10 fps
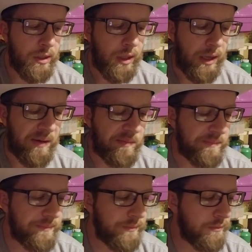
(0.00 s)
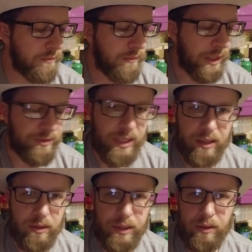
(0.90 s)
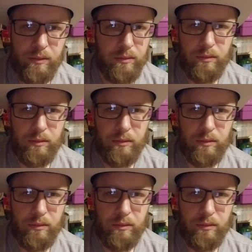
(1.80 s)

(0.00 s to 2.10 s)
And secondly,